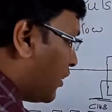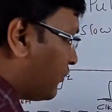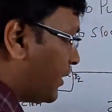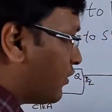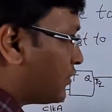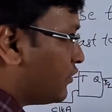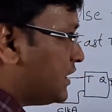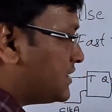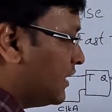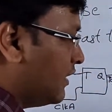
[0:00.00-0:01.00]
what we are going to
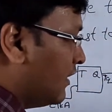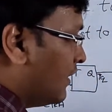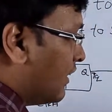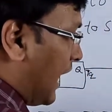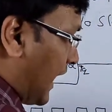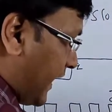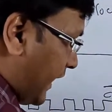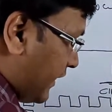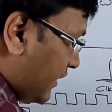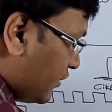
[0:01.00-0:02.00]
do is,
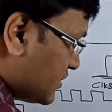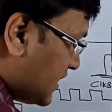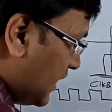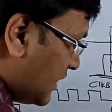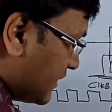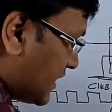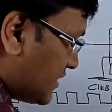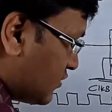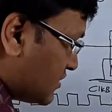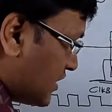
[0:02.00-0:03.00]
again you see there
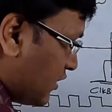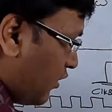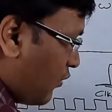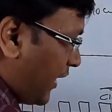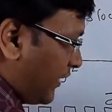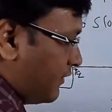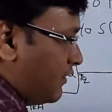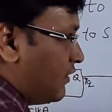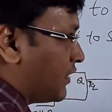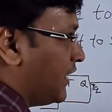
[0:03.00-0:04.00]
is a zero one.
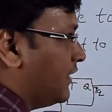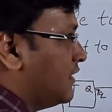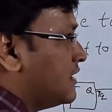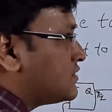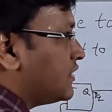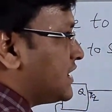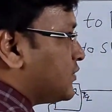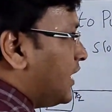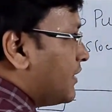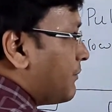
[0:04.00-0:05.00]
Okay, so
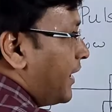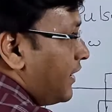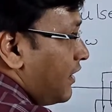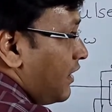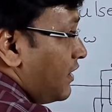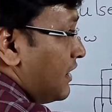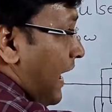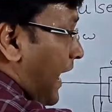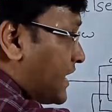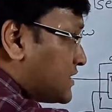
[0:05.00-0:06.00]
that's why my
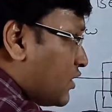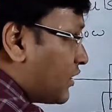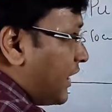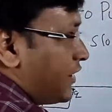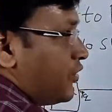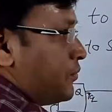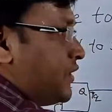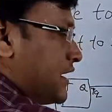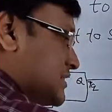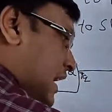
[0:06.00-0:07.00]
X O R gate
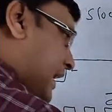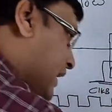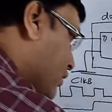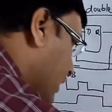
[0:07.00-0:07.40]
output is again